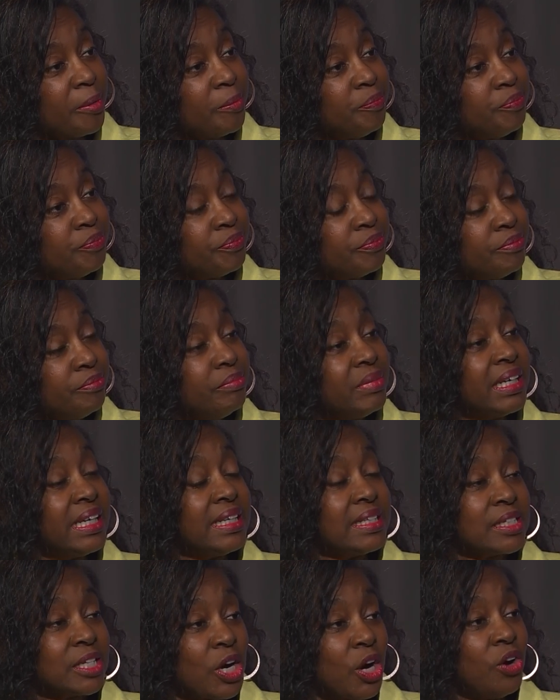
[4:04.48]
mm-hmm.
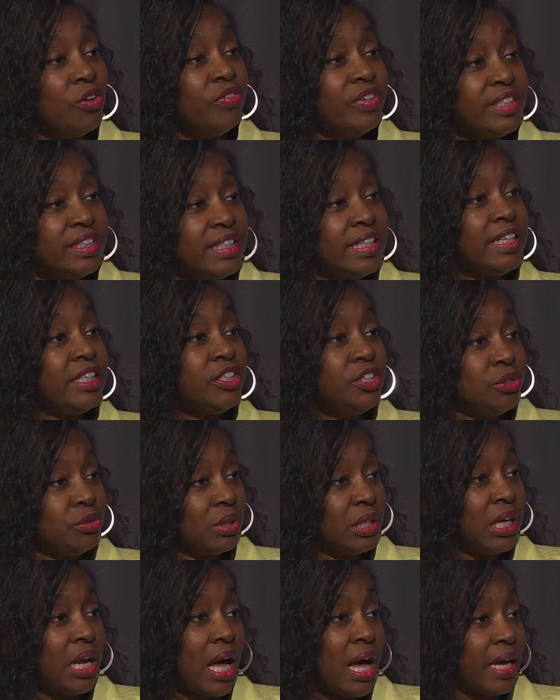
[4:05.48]
because COVID did do a
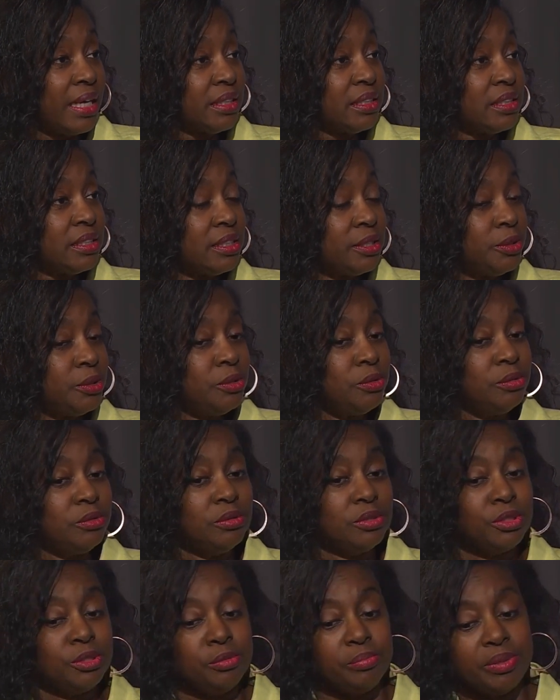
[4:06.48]
lot to
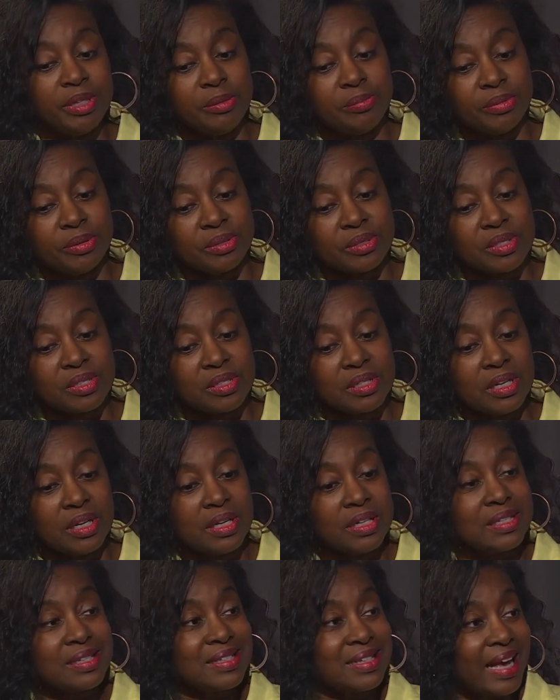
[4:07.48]
people's
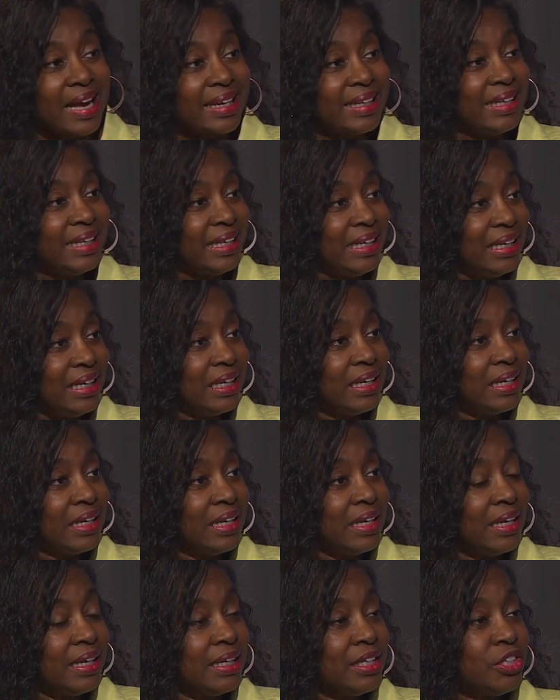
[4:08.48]
psyche,
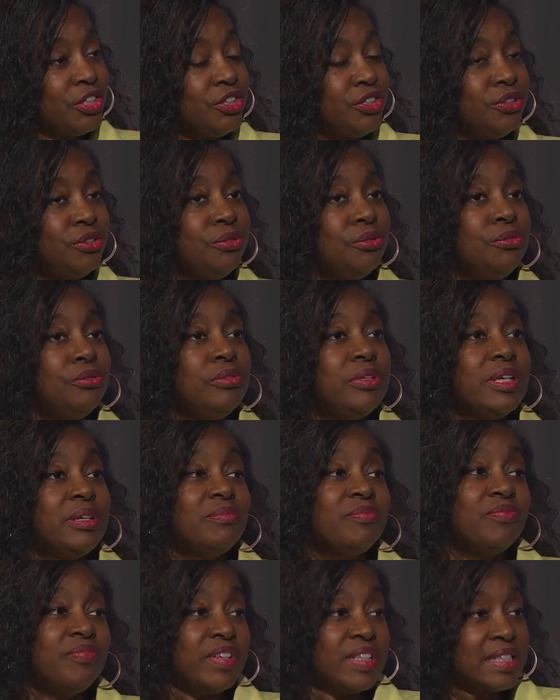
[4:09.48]
to them
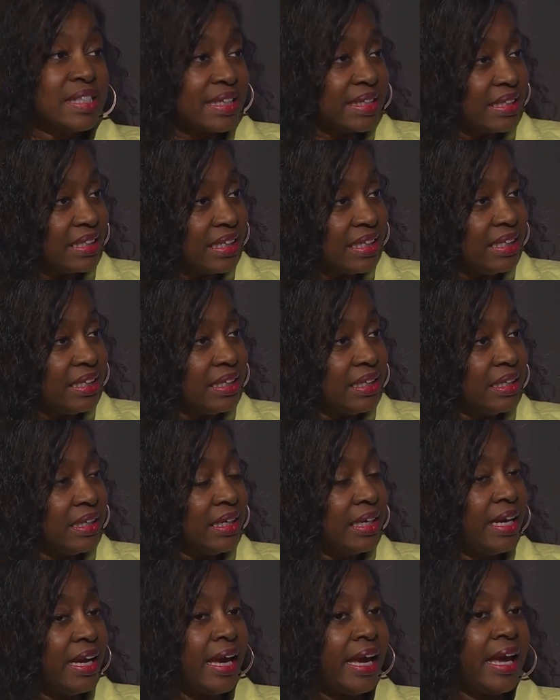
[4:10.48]
physically,
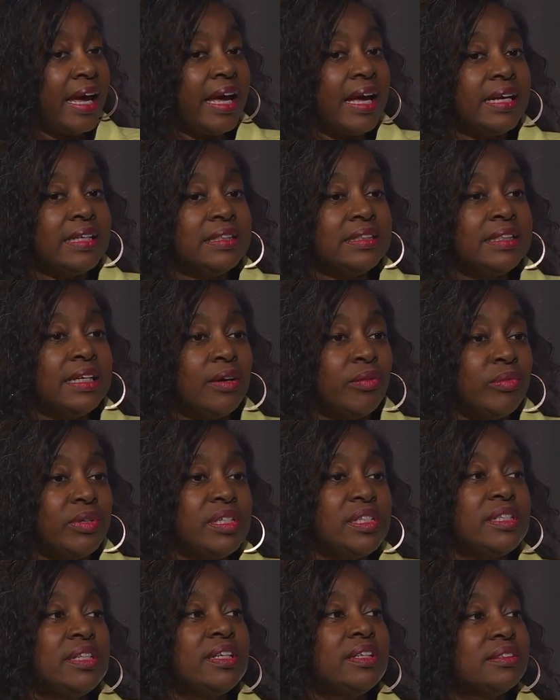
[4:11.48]
and we
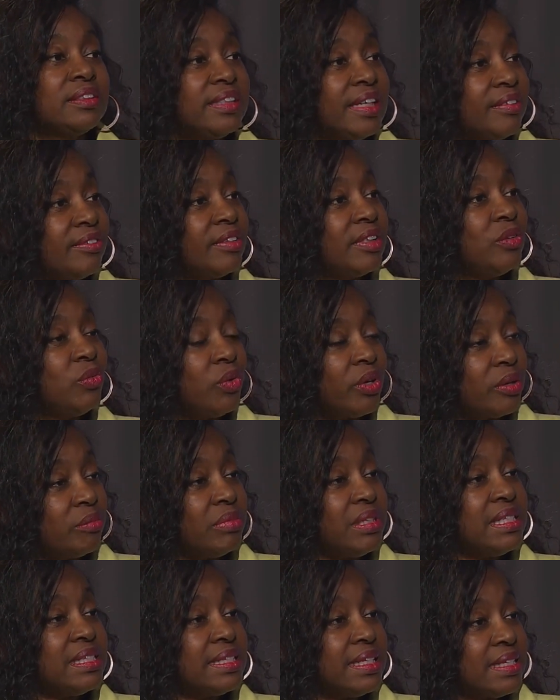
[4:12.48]
still definitely want to be
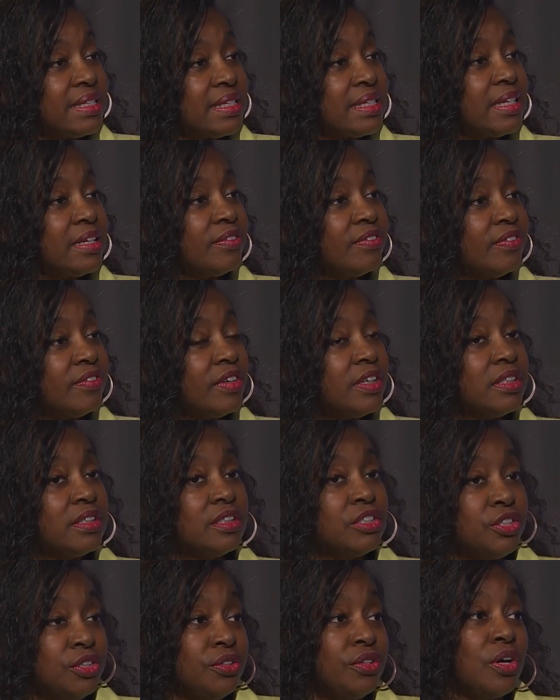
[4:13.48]
sensitive
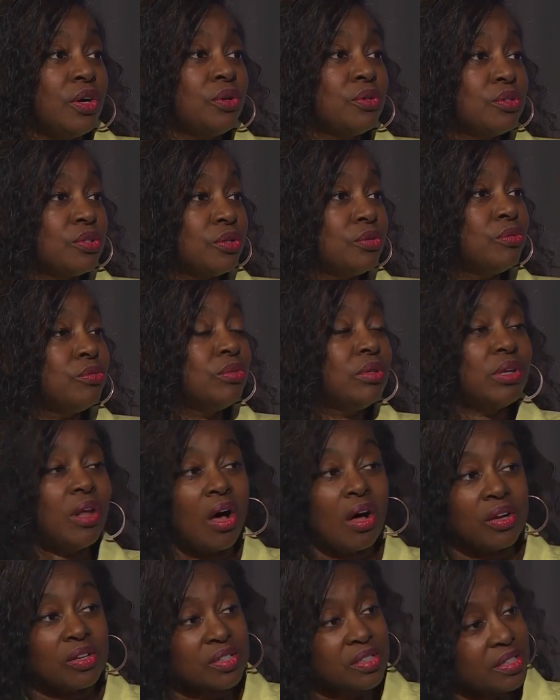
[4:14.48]
to those who
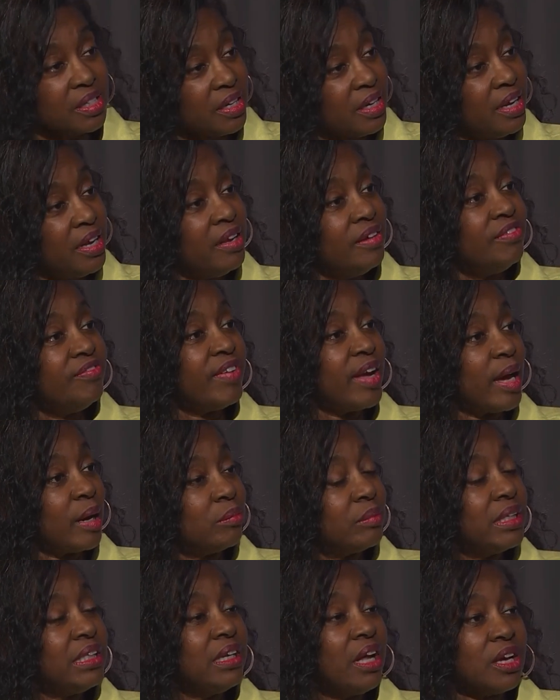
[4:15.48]
lost
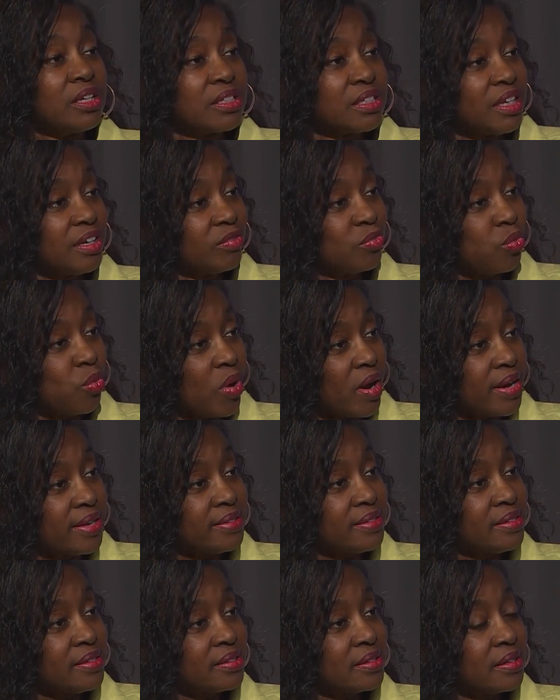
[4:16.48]
family, lost loved
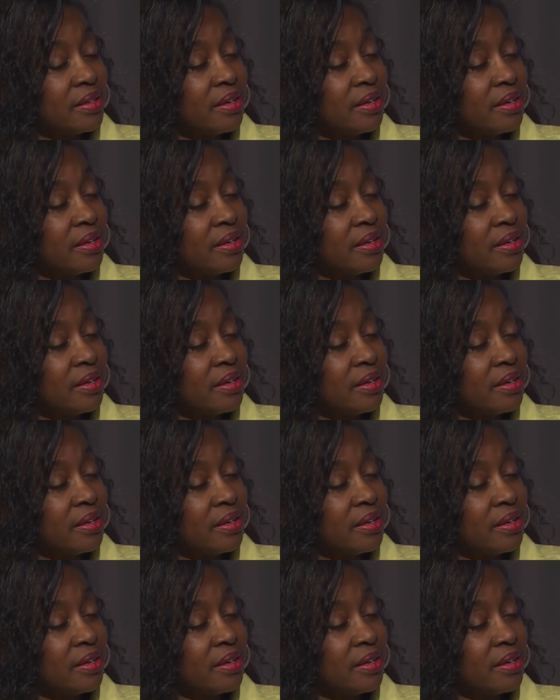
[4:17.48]
ones,